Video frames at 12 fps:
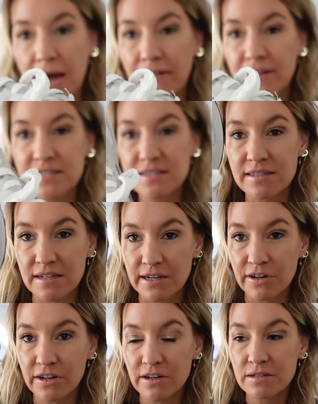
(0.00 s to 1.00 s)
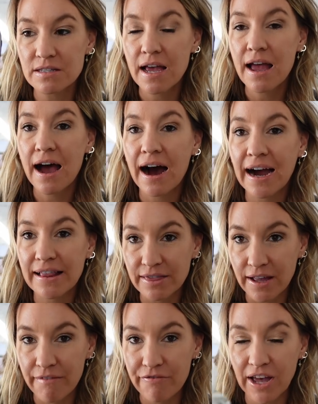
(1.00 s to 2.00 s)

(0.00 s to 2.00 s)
Balance sneakers. I love